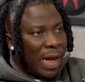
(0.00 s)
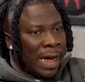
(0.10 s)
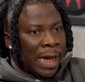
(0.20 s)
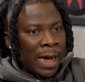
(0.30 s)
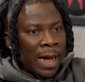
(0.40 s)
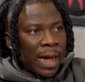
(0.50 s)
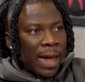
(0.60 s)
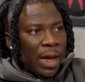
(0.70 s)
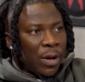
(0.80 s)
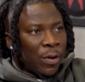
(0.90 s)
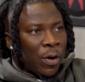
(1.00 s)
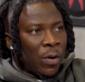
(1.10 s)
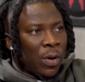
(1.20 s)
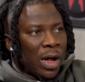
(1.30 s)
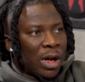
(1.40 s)
really, you
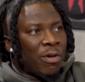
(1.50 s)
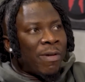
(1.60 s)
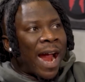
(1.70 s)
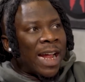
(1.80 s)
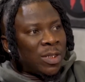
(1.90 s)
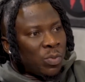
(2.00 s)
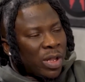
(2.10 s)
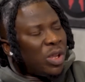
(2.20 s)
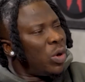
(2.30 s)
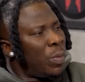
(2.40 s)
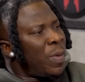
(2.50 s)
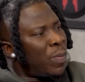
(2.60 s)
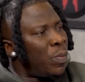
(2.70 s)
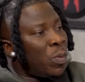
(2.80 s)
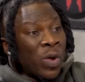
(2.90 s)
know, the right way. You know,
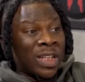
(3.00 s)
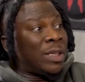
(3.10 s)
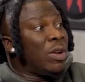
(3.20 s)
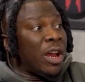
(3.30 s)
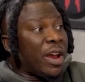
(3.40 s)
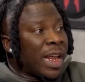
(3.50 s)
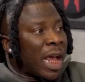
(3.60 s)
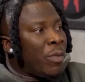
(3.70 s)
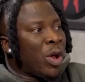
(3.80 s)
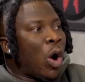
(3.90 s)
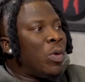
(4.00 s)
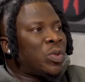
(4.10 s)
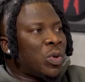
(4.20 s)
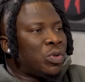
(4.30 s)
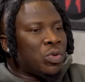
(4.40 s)
people, we're still learning and we
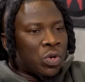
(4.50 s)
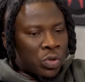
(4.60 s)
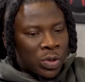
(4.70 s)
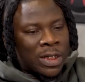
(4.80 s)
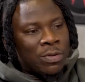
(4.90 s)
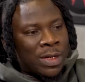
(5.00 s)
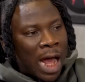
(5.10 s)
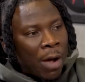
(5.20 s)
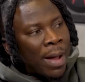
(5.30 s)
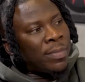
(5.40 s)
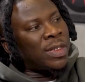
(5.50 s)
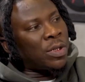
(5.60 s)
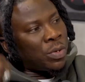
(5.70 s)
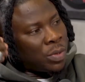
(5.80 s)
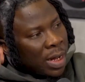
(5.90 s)
always want to know. So till now, I'm
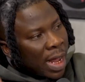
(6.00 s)
still